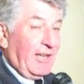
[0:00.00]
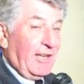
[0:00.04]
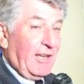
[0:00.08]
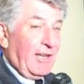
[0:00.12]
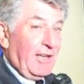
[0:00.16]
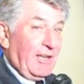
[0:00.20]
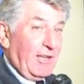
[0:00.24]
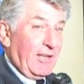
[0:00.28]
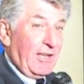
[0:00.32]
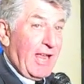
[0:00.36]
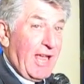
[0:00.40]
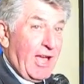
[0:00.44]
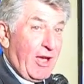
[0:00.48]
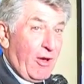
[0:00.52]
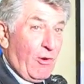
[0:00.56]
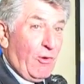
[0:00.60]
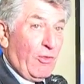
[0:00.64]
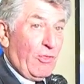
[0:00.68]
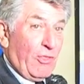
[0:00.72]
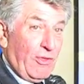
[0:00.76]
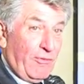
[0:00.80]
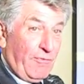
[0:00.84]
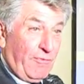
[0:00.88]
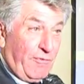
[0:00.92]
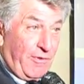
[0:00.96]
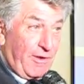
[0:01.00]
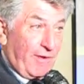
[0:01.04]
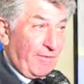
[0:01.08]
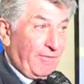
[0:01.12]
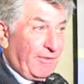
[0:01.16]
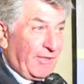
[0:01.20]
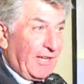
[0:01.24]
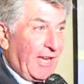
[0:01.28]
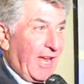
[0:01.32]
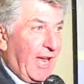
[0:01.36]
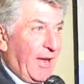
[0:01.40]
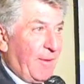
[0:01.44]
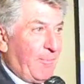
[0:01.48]
in now the
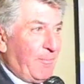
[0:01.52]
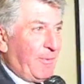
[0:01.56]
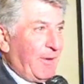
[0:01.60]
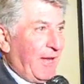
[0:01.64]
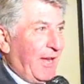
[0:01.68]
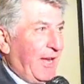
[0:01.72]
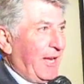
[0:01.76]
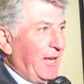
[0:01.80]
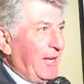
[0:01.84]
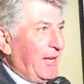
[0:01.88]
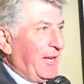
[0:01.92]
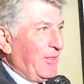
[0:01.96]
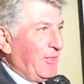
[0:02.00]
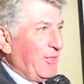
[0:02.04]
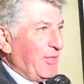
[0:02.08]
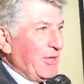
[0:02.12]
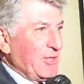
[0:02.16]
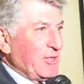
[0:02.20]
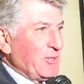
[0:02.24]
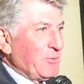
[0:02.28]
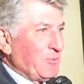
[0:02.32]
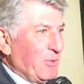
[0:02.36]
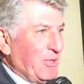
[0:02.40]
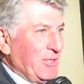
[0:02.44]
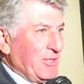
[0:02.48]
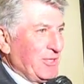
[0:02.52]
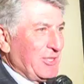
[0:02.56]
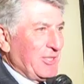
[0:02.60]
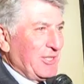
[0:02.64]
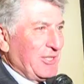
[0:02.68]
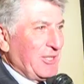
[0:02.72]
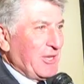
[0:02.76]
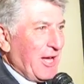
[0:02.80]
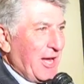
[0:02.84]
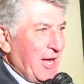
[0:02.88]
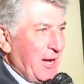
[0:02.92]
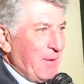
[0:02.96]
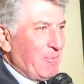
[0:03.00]
fifth campaign, and this was the
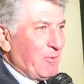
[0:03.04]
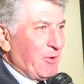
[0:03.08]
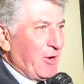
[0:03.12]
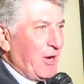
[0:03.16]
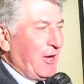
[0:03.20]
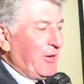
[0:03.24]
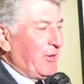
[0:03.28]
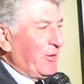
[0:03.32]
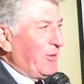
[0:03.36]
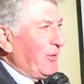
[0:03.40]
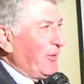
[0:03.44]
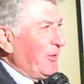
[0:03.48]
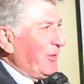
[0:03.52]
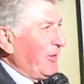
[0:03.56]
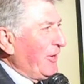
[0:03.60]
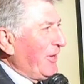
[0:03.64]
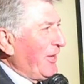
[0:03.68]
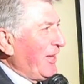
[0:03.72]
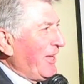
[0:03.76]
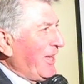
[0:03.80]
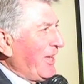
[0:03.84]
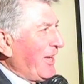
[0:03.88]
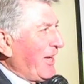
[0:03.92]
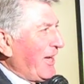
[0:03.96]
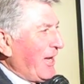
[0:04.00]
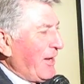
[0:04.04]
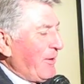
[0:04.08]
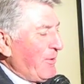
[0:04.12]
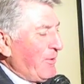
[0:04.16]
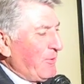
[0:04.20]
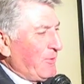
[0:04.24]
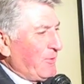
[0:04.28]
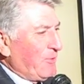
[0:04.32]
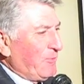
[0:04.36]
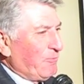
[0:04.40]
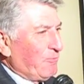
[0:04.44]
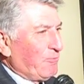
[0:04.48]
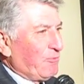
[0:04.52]
tiebreaker.
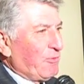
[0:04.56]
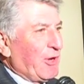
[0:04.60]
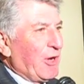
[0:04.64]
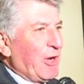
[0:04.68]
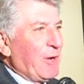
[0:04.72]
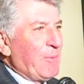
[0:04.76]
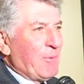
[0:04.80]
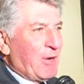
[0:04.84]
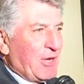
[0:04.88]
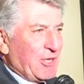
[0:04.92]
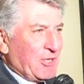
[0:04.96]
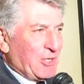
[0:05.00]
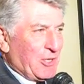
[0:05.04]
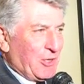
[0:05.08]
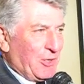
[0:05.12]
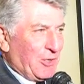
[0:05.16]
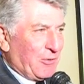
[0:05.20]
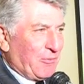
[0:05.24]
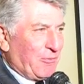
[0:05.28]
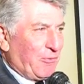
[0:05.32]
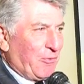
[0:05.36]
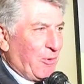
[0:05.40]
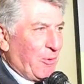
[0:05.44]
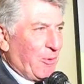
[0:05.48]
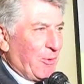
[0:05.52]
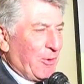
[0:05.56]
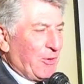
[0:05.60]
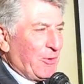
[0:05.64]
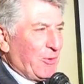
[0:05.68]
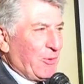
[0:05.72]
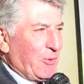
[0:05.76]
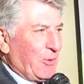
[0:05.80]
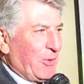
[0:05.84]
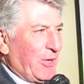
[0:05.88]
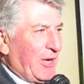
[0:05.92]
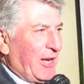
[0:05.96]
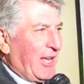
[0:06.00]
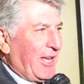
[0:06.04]
I very much look forward
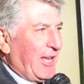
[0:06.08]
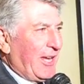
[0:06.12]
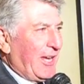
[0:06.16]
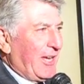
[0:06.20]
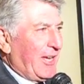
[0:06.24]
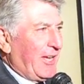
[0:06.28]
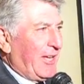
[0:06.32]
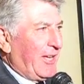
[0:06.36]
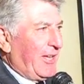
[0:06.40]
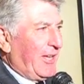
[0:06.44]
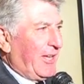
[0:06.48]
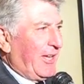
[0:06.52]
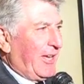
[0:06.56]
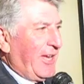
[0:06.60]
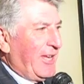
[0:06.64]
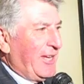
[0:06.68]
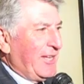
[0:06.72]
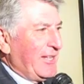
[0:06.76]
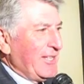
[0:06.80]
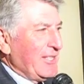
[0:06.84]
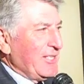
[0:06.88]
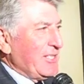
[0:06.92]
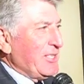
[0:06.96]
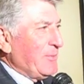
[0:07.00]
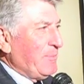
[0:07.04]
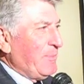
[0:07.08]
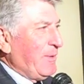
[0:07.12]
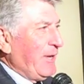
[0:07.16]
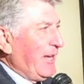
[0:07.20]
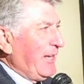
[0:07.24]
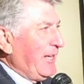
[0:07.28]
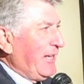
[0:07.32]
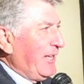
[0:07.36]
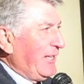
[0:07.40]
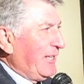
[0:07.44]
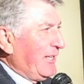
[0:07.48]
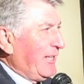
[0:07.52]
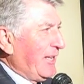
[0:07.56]
to it. I uh,
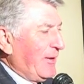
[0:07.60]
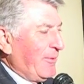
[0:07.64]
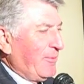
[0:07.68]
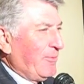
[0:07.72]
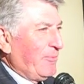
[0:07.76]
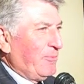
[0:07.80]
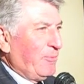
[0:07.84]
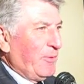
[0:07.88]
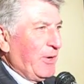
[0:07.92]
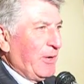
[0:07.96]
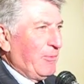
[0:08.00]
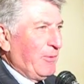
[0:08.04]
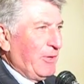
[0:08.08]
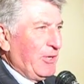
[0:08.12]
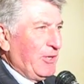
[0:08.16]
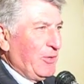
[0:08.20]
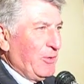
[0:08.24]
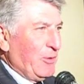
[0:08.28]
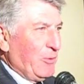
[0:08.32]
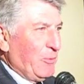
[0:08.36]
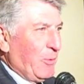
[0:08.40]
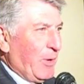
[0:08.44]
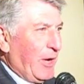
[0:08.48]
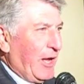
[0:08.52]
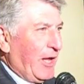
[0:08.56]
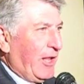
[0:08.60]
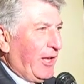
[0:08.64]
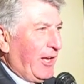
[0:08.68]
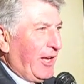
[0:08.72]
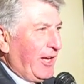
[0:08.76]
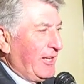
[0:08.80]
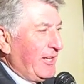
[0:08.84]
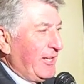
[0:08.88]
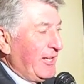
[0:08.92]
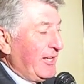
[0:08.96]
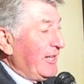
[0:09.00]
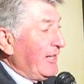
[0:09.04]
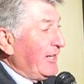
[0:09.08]
anticipated that we would do well.
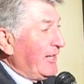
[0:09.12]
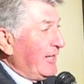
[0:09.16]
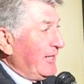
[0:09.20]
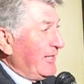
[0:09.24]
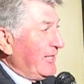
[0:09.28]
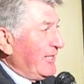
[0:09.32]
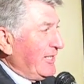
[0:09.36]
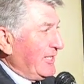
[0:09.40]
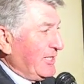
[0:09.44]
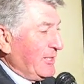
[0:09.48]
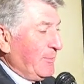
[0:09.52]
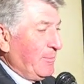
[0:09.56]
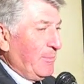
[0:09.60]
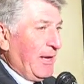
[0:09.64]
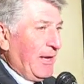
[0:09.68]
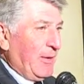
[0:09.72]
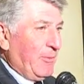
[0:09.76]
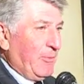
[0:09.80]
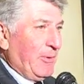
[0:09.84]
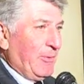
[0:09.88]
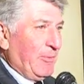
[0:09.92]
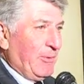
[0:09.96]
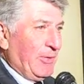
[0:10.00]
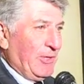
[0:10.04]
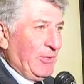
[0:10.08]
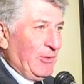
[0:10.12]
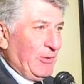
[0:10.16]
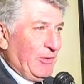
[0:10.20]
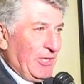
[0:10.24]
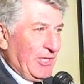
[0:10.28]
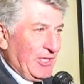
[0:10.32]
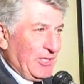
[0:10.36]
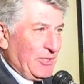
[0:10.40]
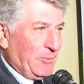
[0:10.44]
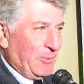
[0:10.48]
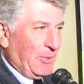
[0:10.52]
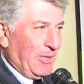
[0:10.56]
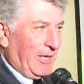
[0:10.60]
I didn't anticipate we would do
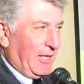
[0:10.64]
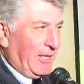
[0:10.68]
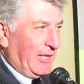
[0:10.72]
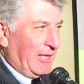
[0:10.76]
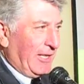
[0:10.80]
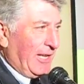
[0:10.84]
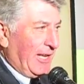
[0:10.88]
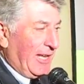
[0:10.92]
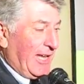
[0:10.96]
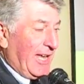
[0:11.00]
this well.